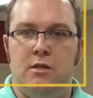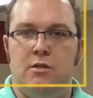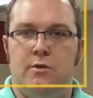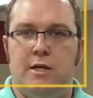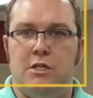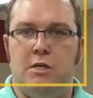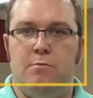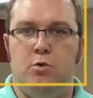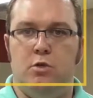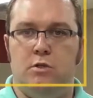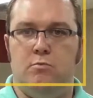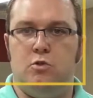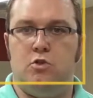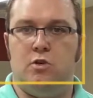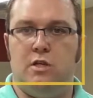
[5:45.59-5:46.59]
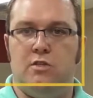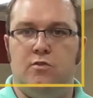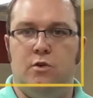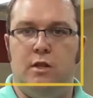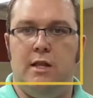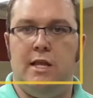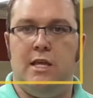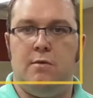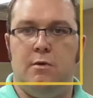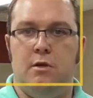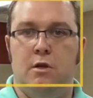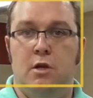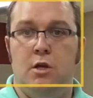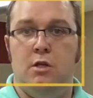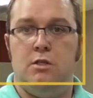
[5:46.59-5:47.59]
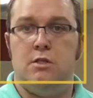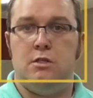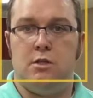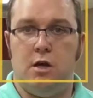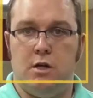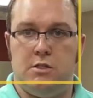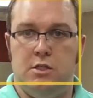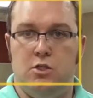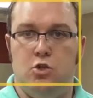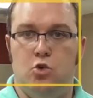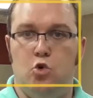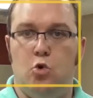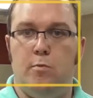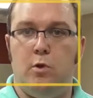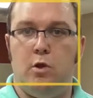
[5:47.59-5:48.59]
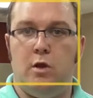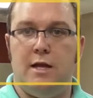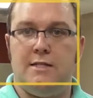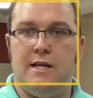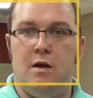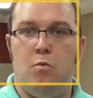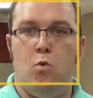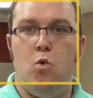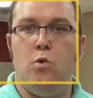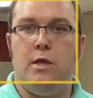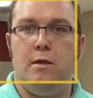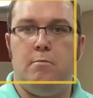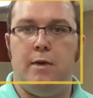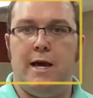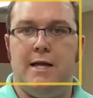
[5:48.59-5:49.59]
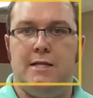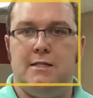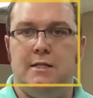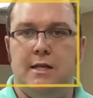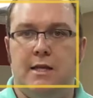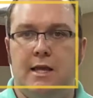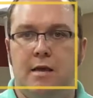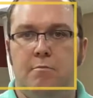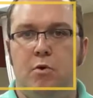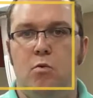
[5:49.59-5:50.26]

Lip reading: to actually put some stress through the ligament, starting to normalise our walking pattern again.